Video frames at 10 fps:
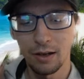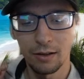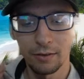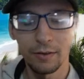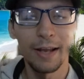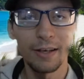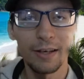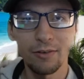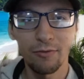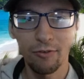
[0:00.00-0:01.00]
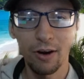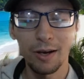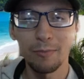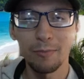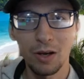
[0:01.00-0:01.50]
ending frame
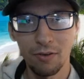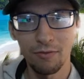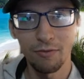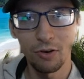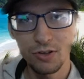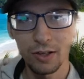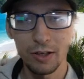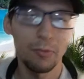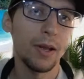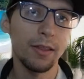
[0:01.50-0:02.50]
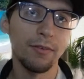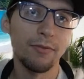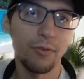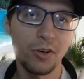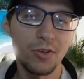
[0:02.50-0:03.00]
of the first clip and the
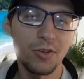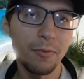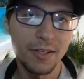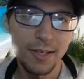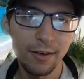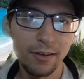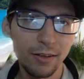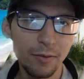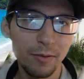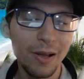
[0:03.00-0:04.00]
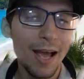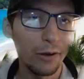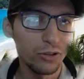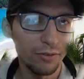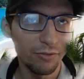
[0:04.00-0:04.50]
first frame of the second clip, how
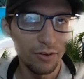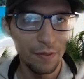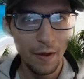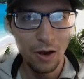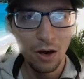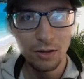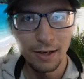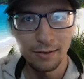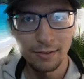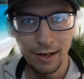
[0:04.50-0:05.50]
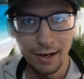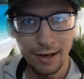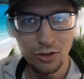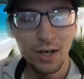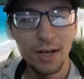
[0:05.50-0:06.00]
different they are in
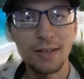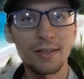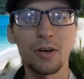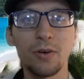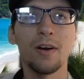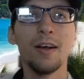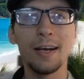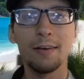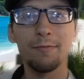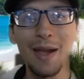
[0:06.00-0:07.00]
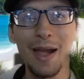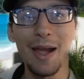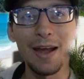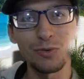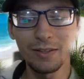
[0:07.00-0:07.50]
contrast. So if my head is
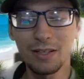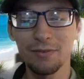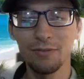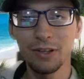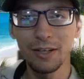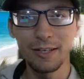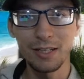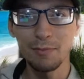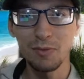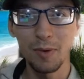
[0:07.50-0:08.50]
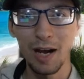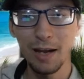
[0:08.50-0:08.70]
relatively in the same spot,